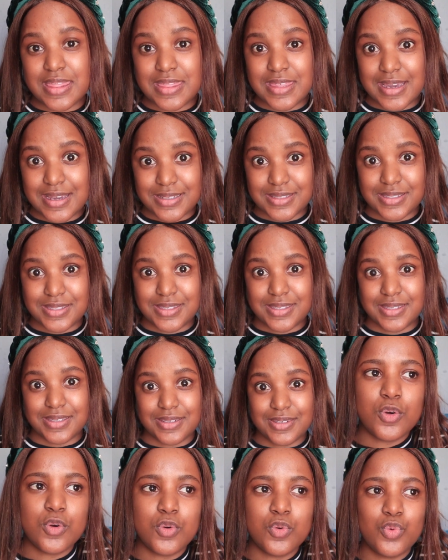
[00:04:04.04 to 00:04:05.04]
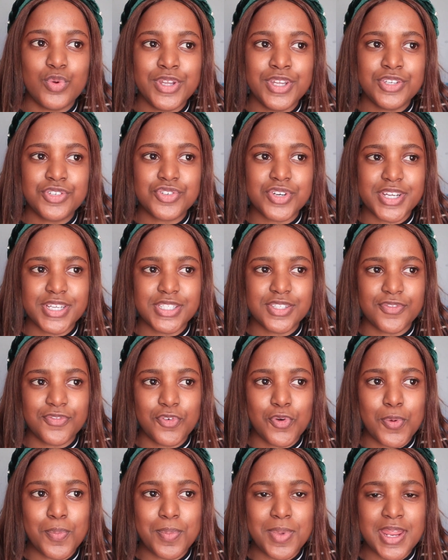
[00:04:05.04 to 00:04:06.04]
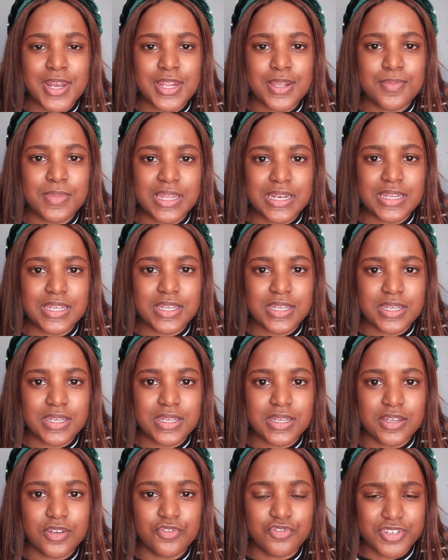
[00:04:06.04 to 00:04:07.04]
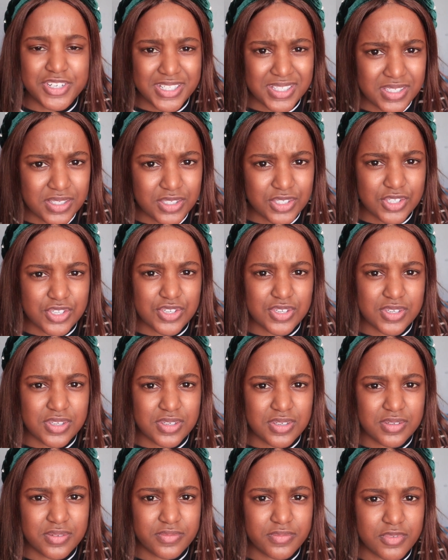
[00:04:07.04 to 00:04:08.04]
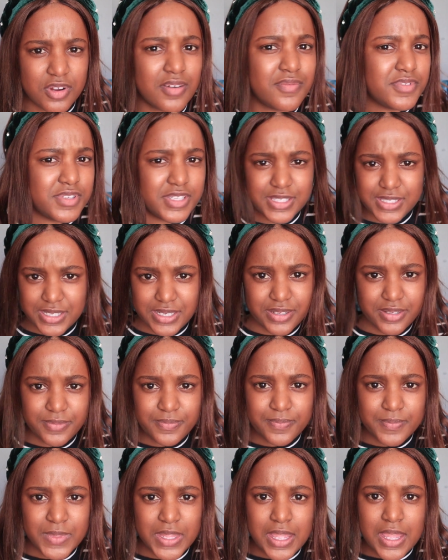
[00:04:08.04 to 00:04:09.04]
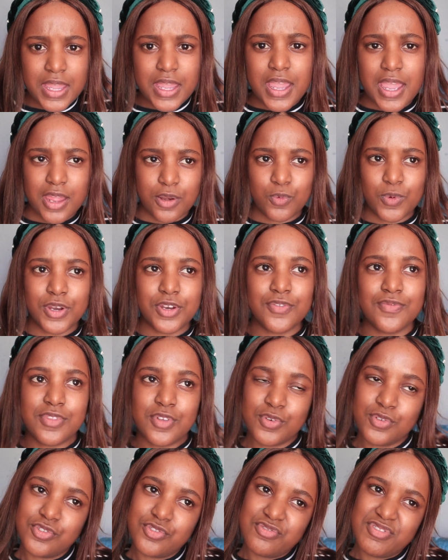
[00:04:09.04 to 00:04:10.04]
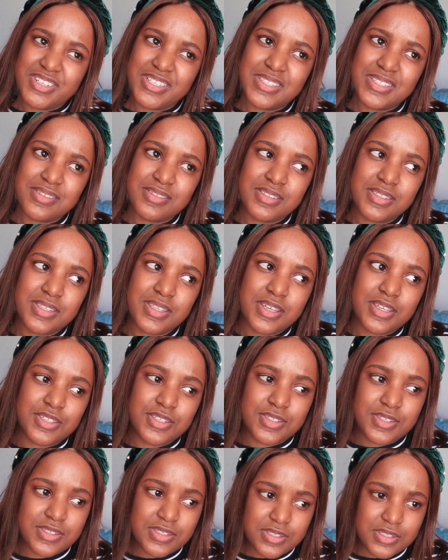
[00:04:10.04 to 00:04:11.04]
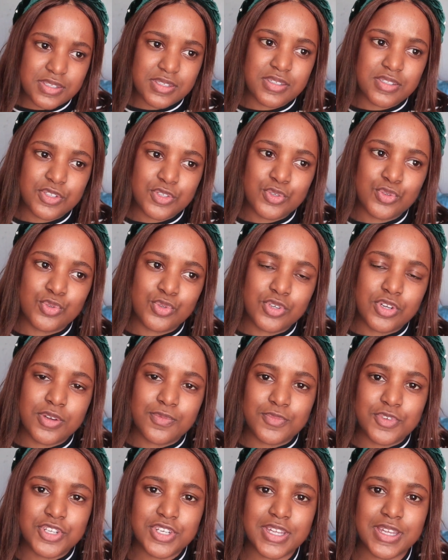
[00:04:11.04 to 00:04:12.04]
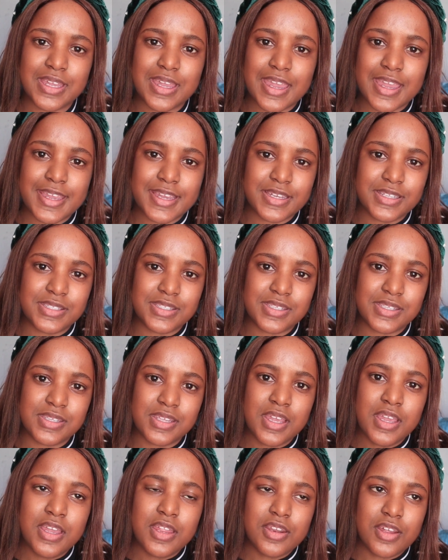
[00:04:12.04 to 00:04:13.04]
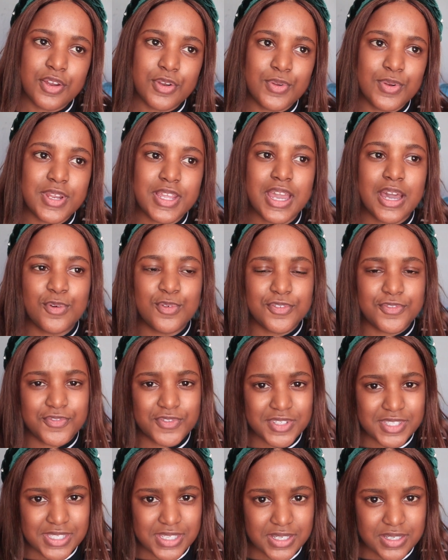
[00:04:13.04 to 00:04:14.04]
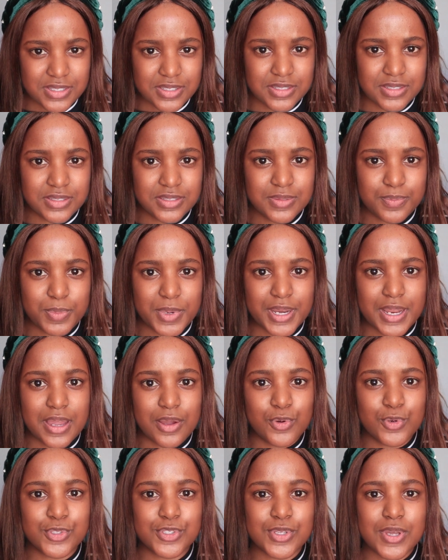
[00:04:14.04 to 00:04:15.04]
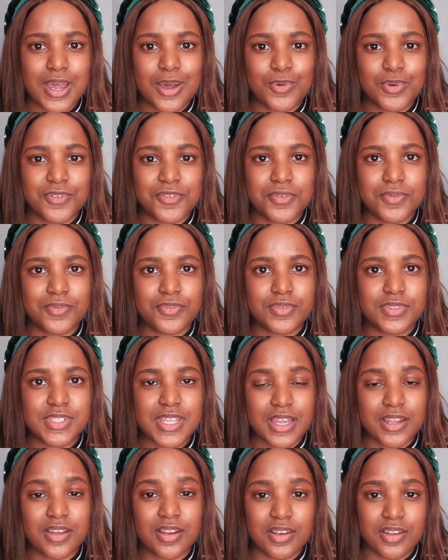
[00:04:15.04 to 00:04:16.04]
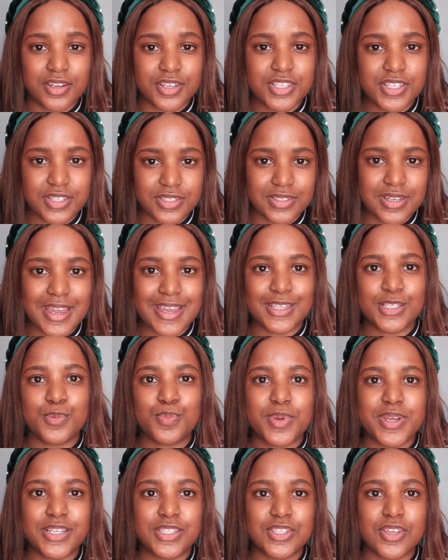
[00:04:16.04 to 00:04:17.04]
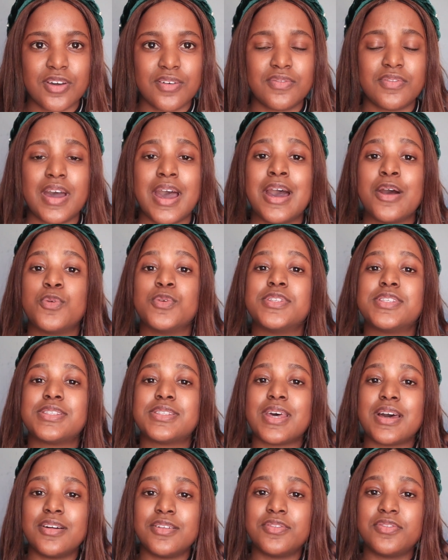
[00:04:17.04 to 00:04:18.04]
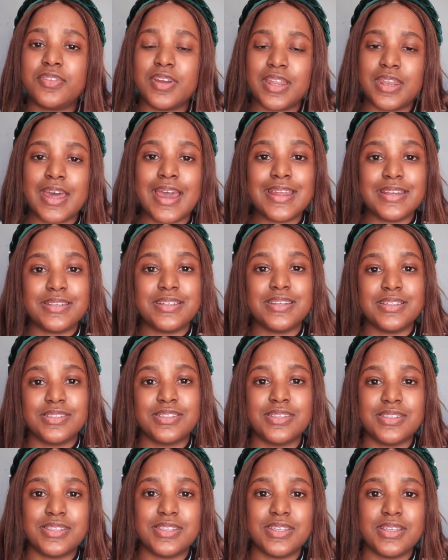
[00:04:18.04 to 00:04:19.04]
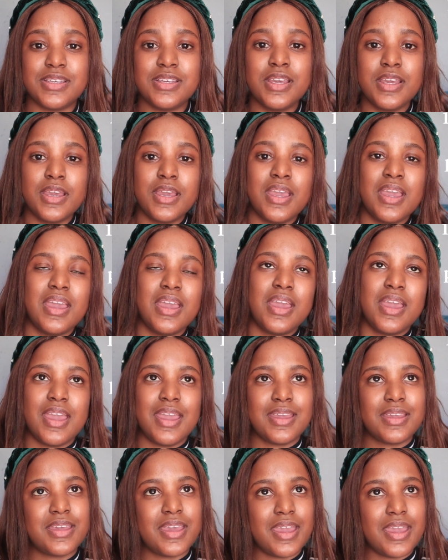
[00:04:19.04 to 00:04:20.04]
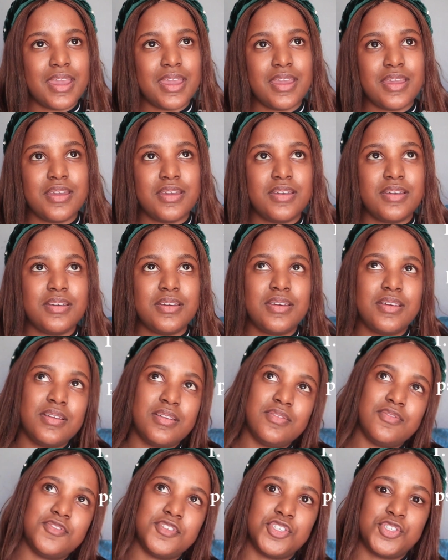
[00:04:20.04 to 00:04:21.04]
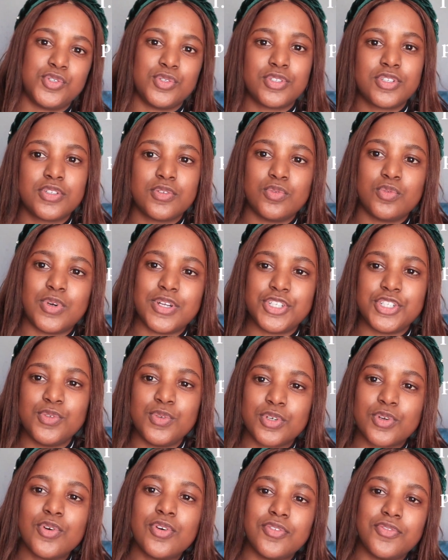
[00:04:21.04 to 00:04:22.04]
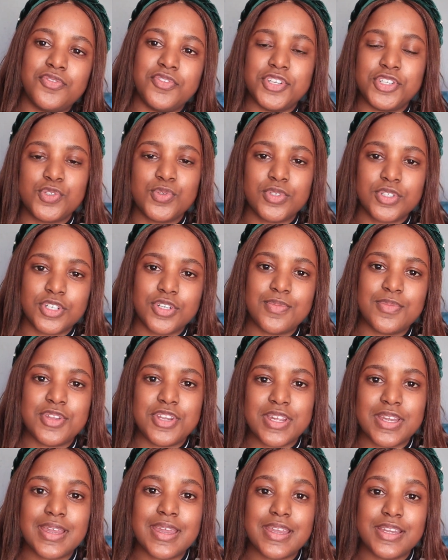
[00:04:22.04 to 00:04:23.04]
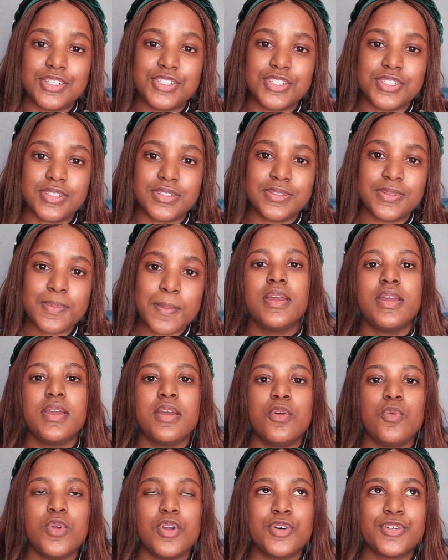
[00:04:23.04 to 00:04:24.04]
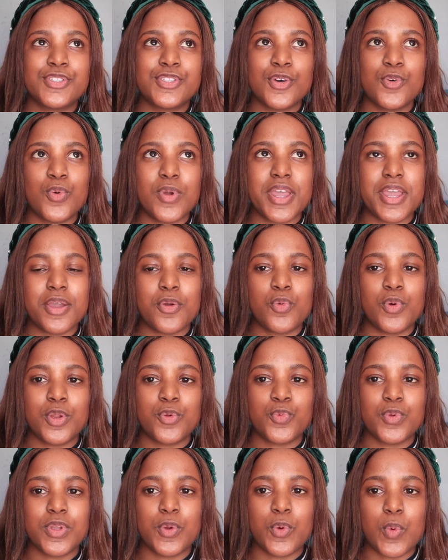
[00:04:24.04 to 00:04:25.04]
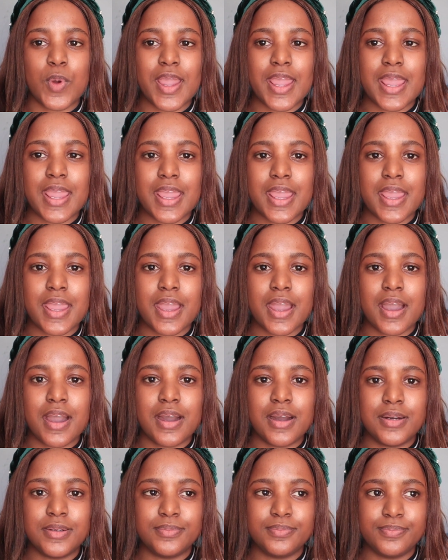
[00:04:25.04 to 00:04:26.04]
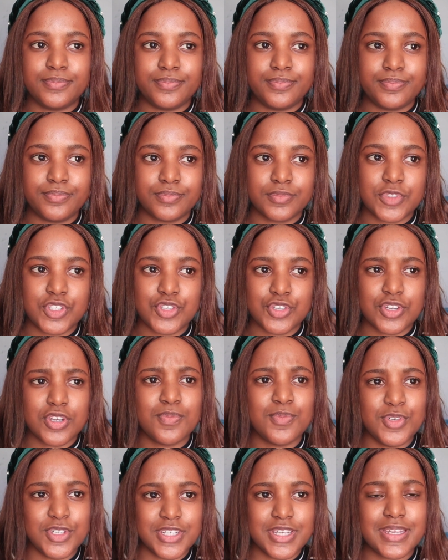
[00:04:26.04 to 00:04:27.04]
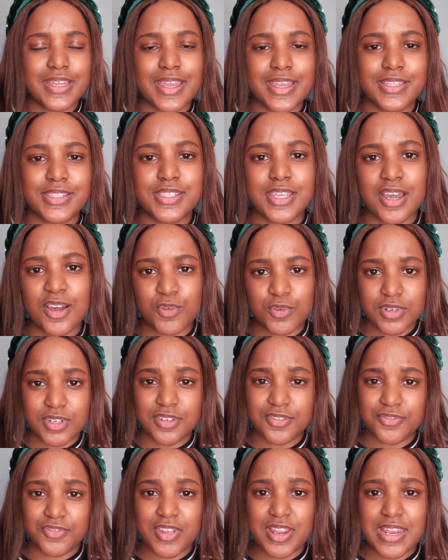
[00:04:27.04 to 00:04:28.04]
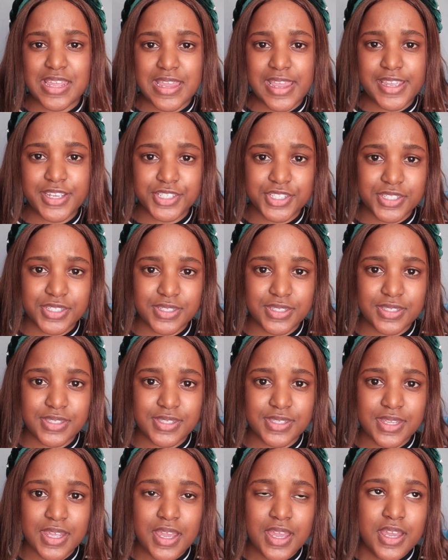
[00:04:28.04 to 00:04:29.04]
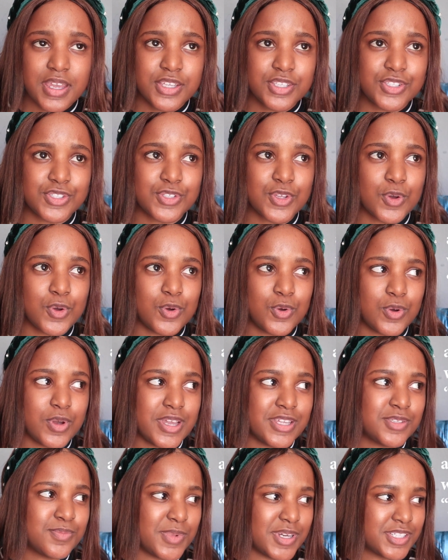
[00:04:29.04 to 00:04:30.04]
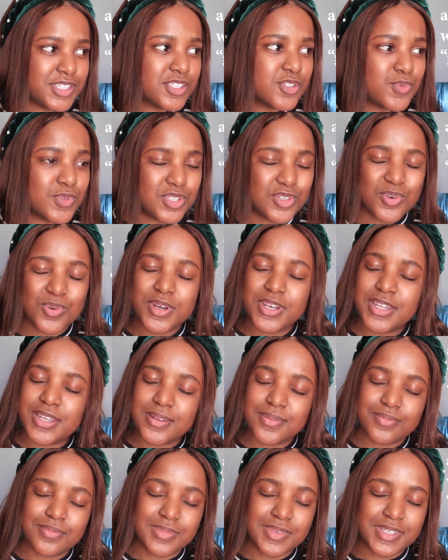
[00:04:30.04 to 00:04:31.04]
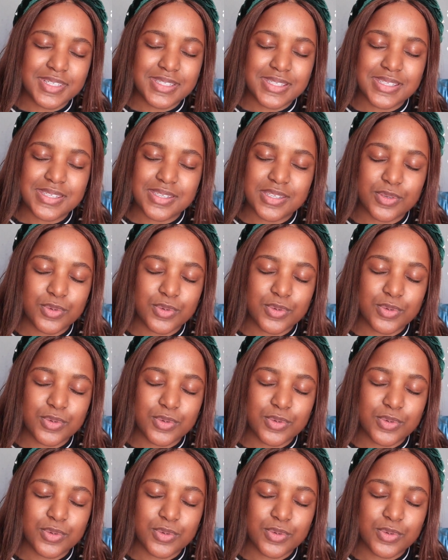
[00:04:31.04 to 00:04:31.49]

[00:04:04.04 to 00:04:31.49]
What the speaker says: that. So we dress for many reasons, obviously, and one of those reasons is to communicate not only our physical but also our psychological aspects of our self and identity, aka what you would call visual communication. We also wear what we wear to communicate our affiliations. So as much as we don't want to admit,